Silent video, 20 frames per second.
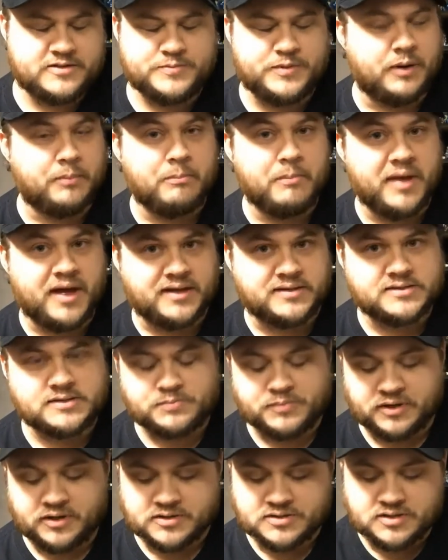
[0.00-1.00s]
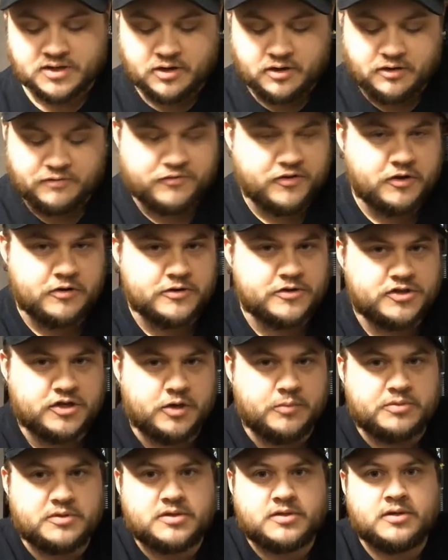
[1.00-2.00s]
a mess because none of the figures
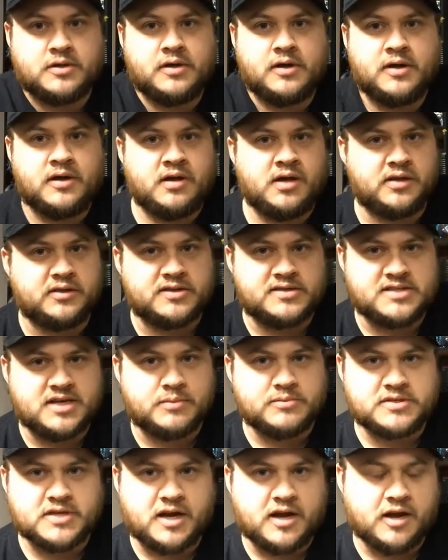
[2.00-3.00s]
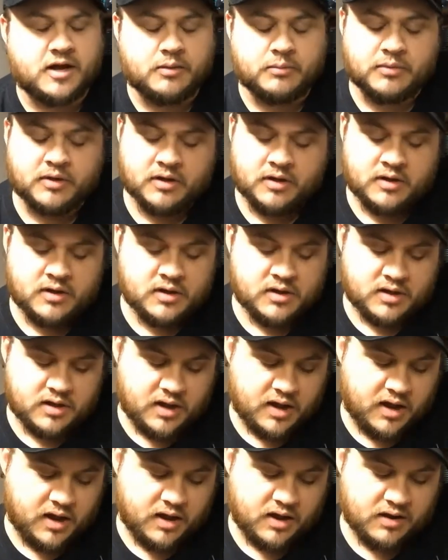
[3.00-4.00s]
shipped at the same time,
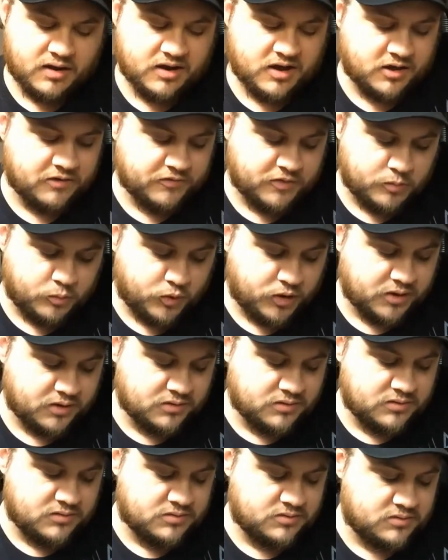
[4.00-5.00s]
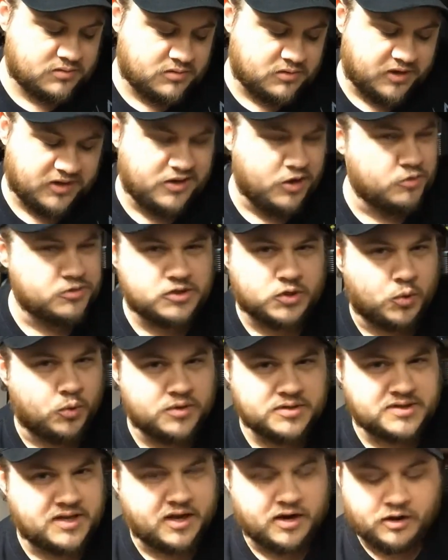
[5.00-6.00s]
and none of them went, like, no
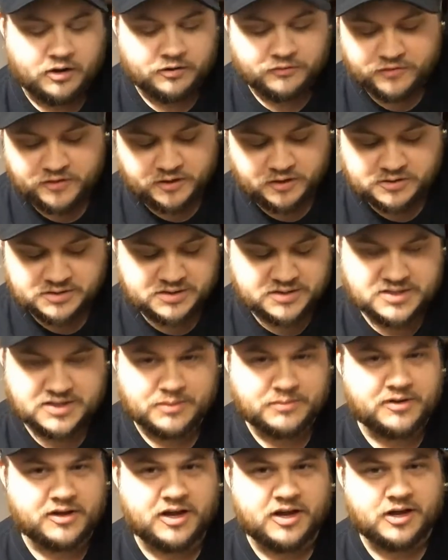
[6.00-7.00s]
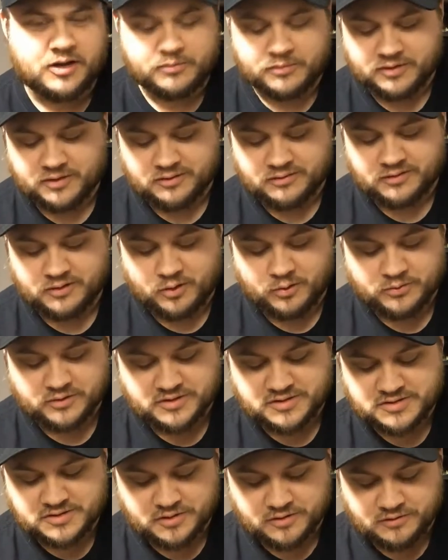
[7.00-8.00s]
stores got all the figures at the same time, and only
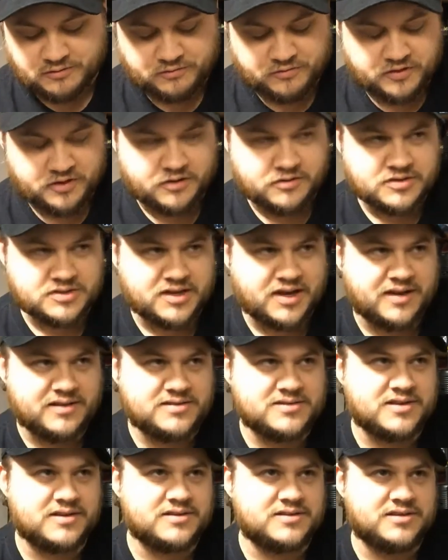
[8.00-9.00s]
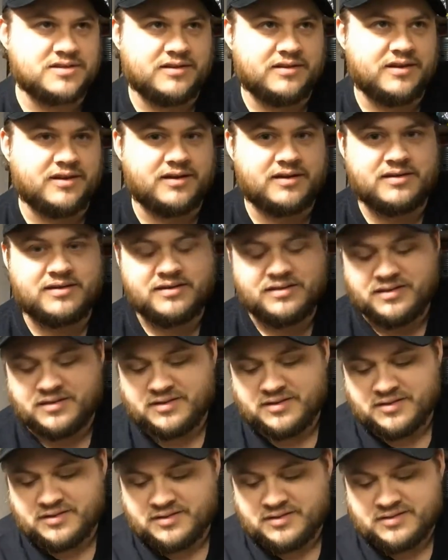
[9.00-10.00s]
certain figures got sent to, like,
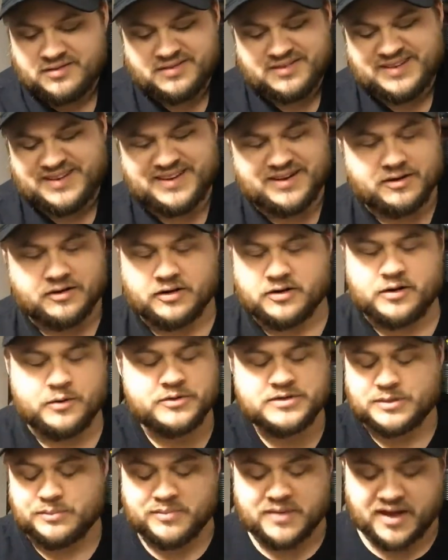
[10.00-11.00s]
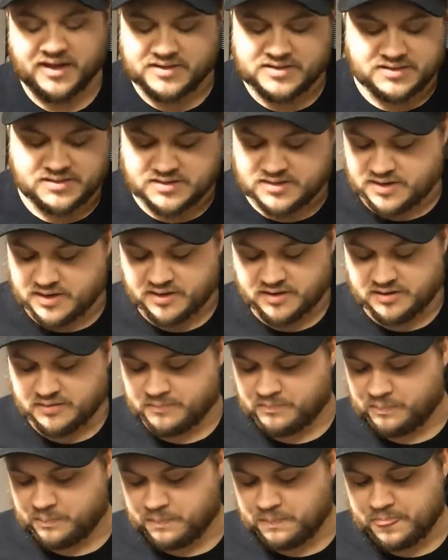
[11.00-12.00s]
I don't know. It was a mess,
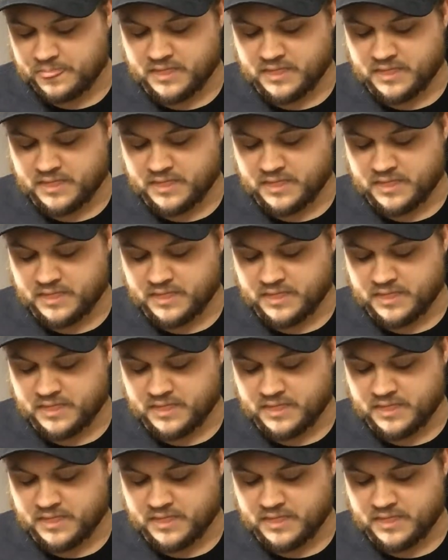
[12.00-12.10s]
and